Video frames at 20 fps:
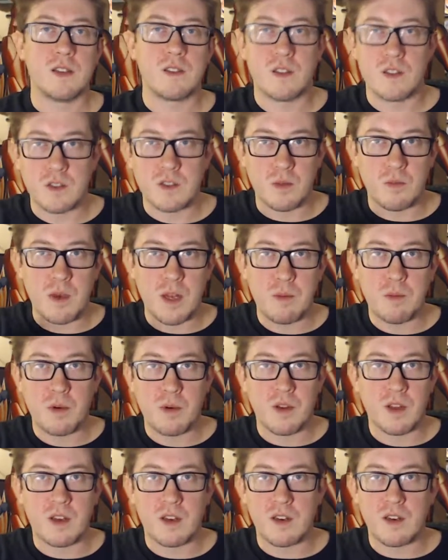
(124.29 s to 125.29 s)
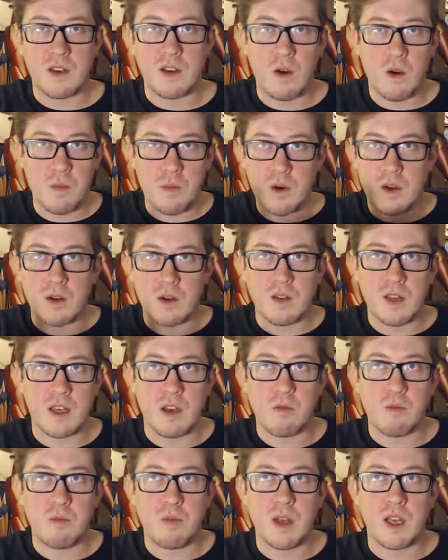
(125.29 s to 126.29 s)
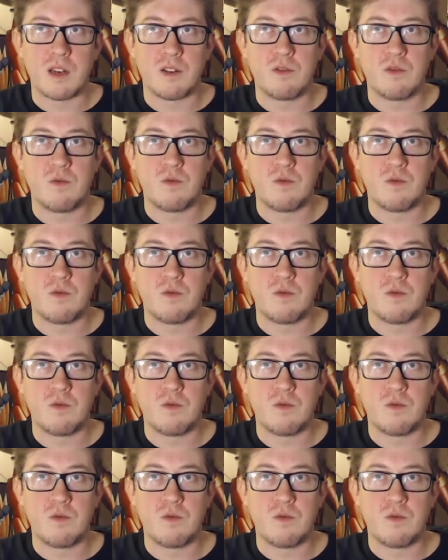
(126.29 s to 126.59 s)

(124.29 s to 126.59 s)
there's some people that could go up on a big